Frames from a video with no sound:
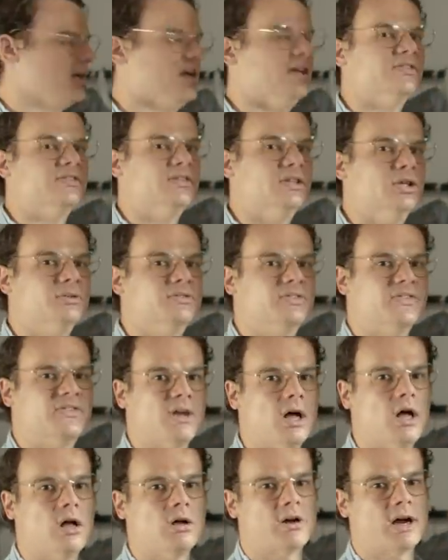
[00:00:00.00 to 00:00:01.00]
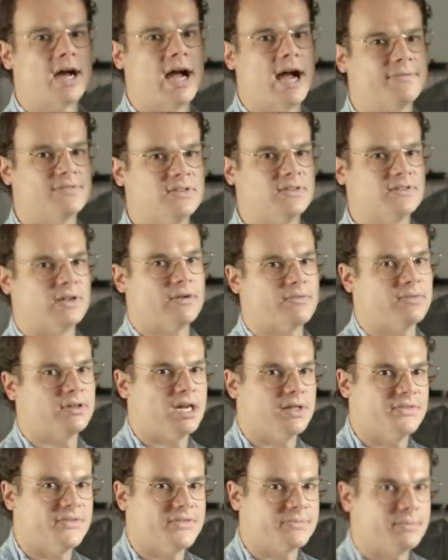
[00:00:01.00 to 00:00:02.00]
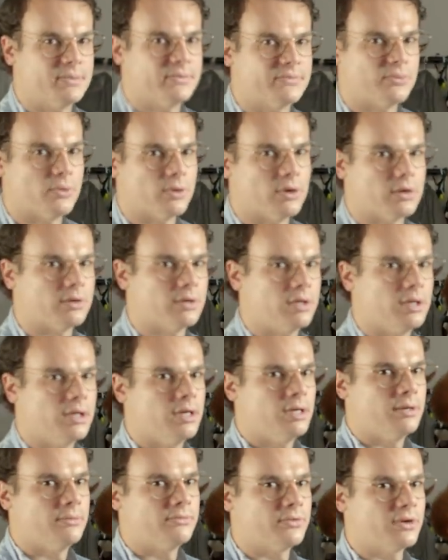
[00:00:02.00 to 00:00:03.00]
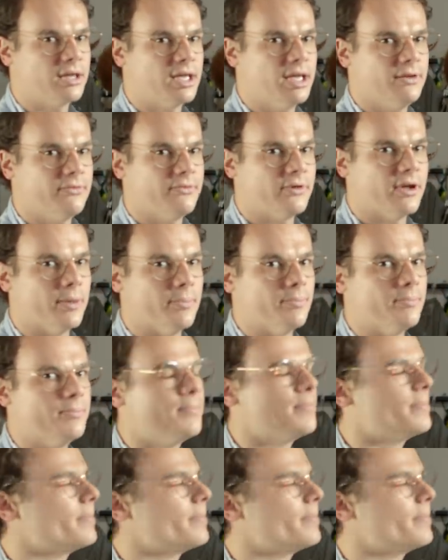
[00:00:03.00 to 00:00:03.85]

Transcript: He's new to dollcraft. He's never done this before. Forgive him.